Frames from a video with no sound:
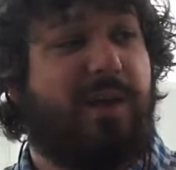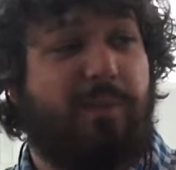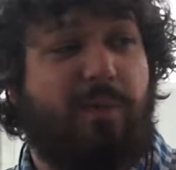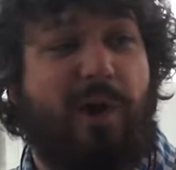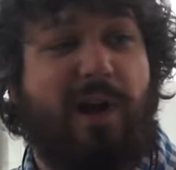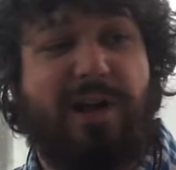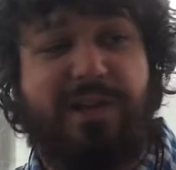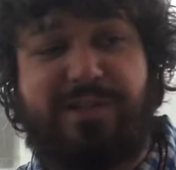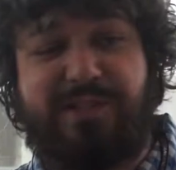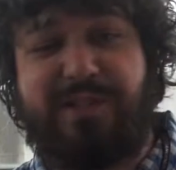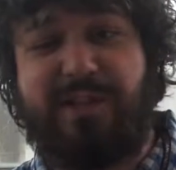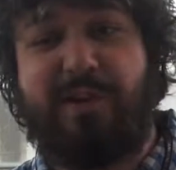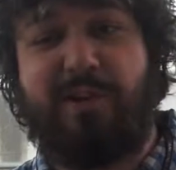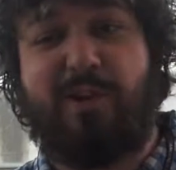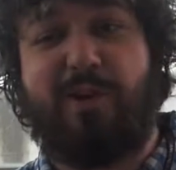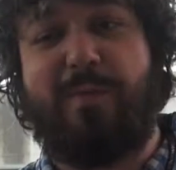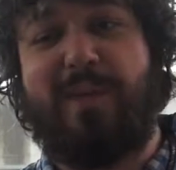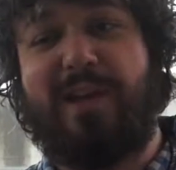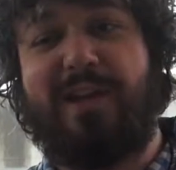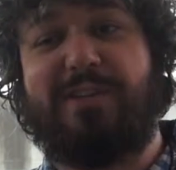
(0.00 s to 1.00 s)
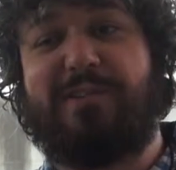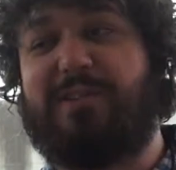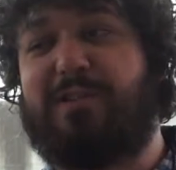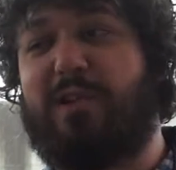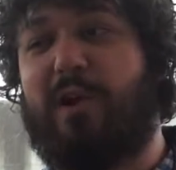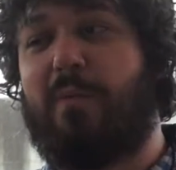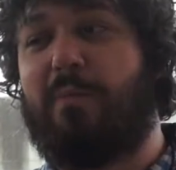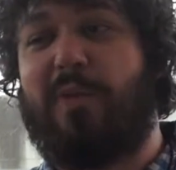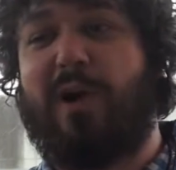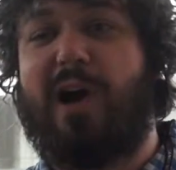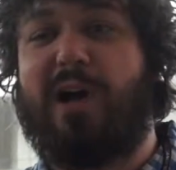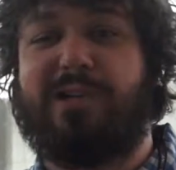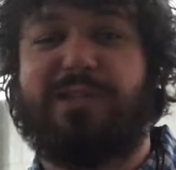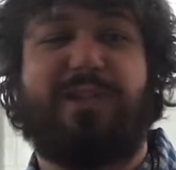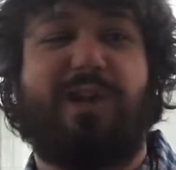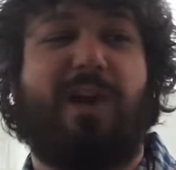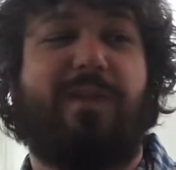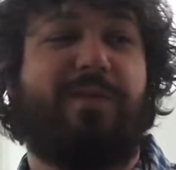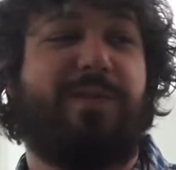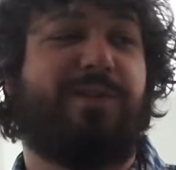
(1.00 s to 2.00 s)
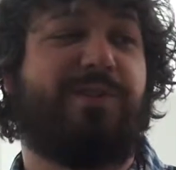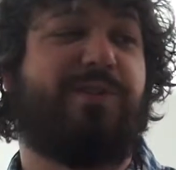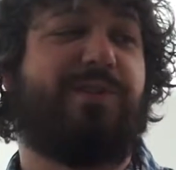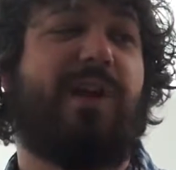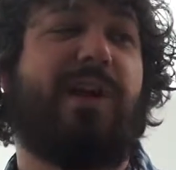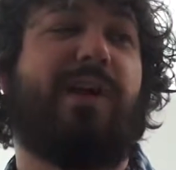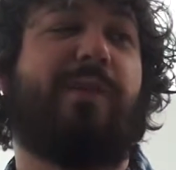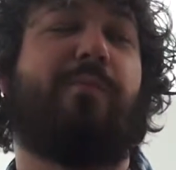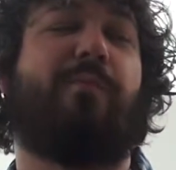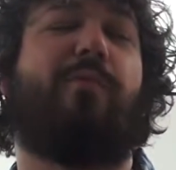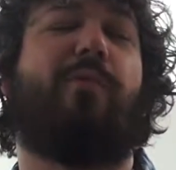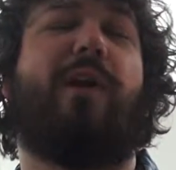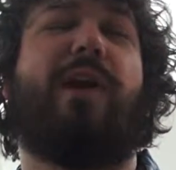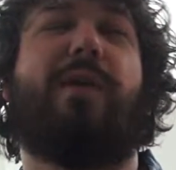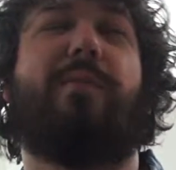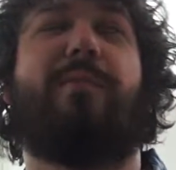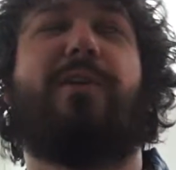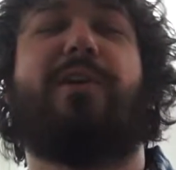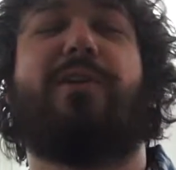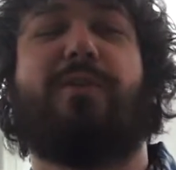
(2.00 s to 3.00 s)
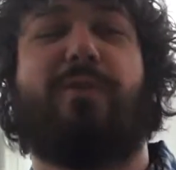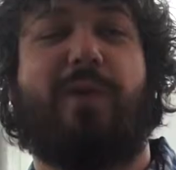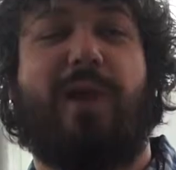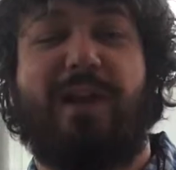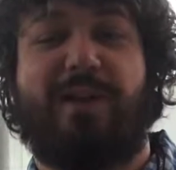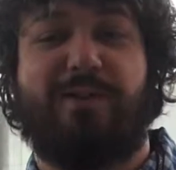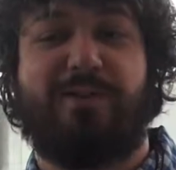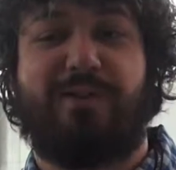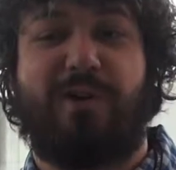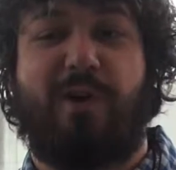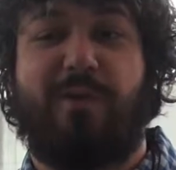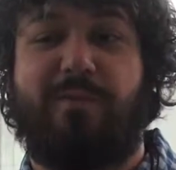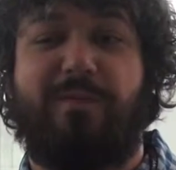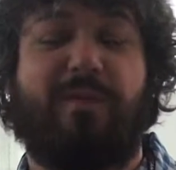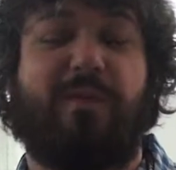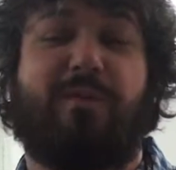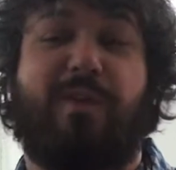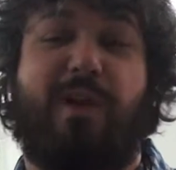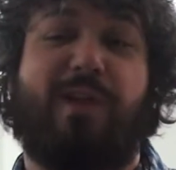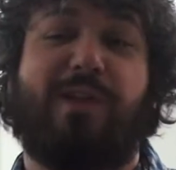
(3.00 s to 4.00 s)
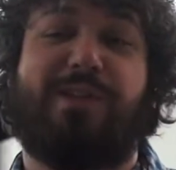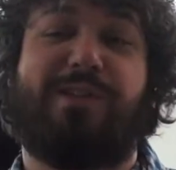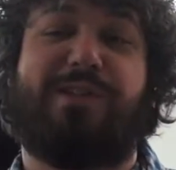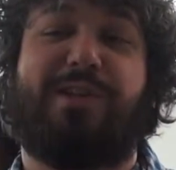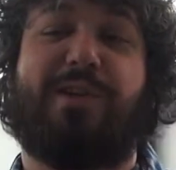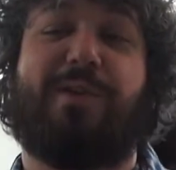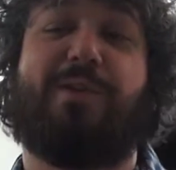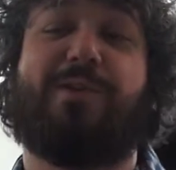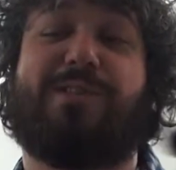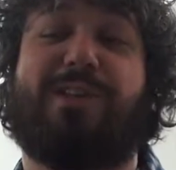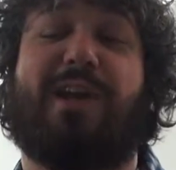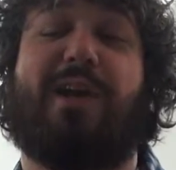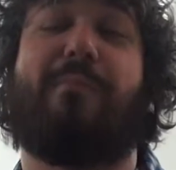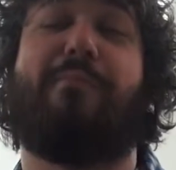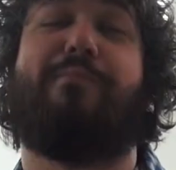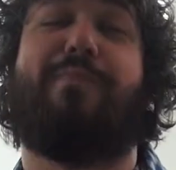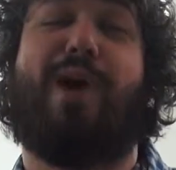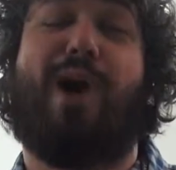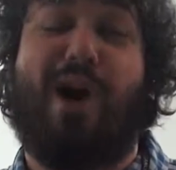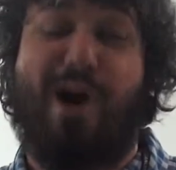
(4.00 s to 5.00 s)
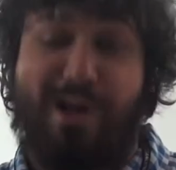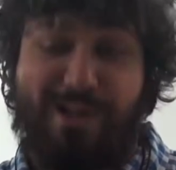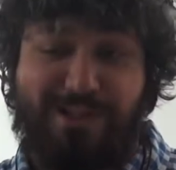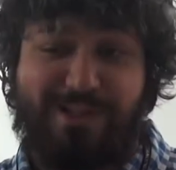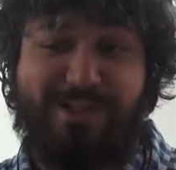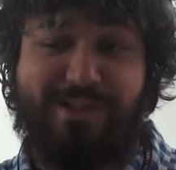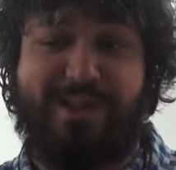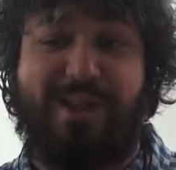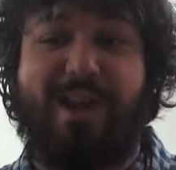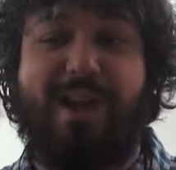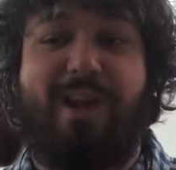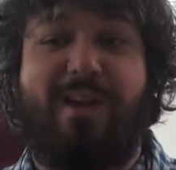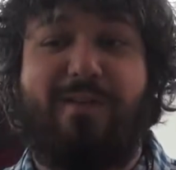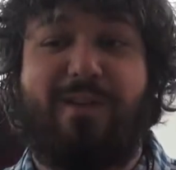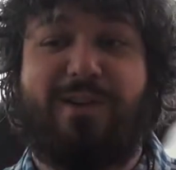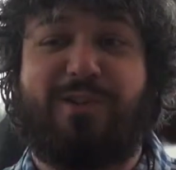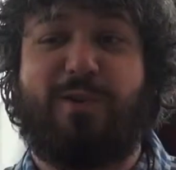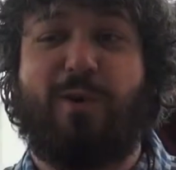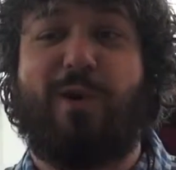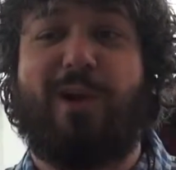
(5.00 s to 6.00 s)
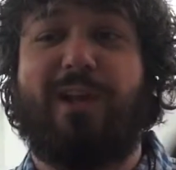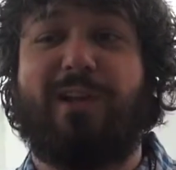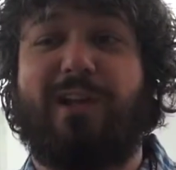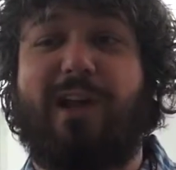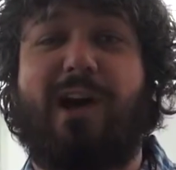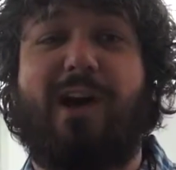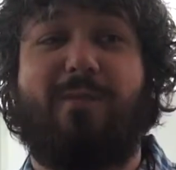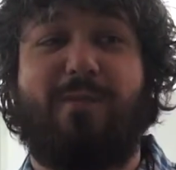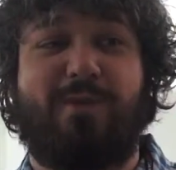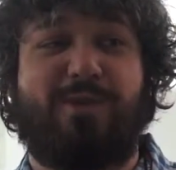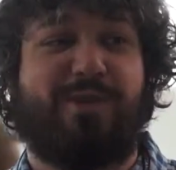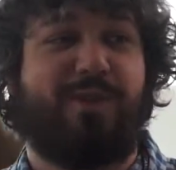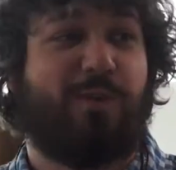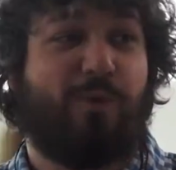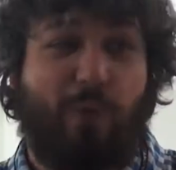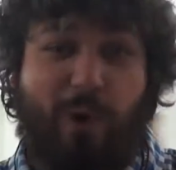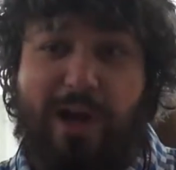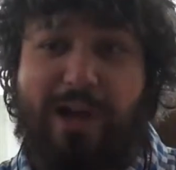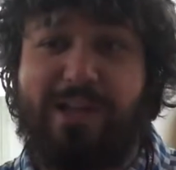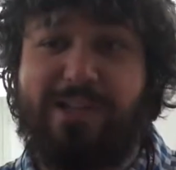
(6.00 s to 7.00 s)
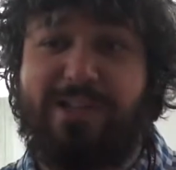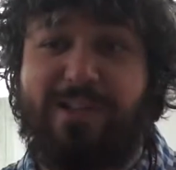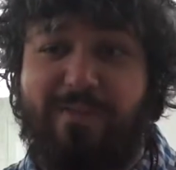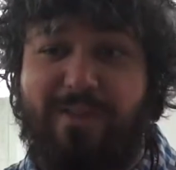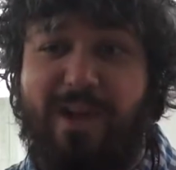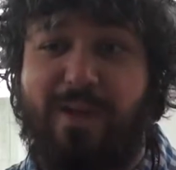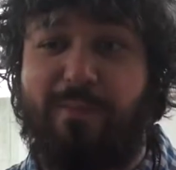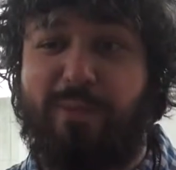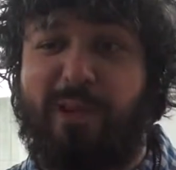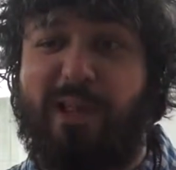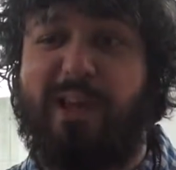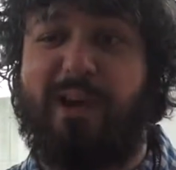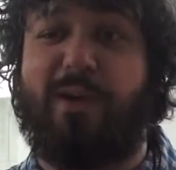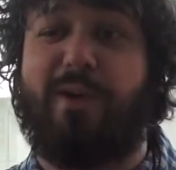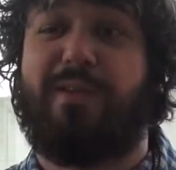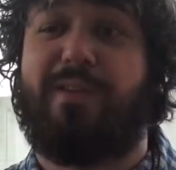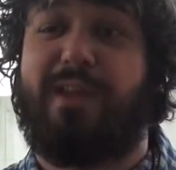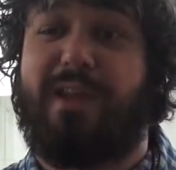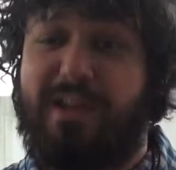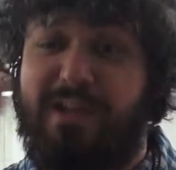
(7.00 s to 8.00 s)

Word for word: Brian Sinner, who manages our box office. Jan Bramlett, who handles our volunteers like a boss. Victoria Love, who's the greatest event planner in the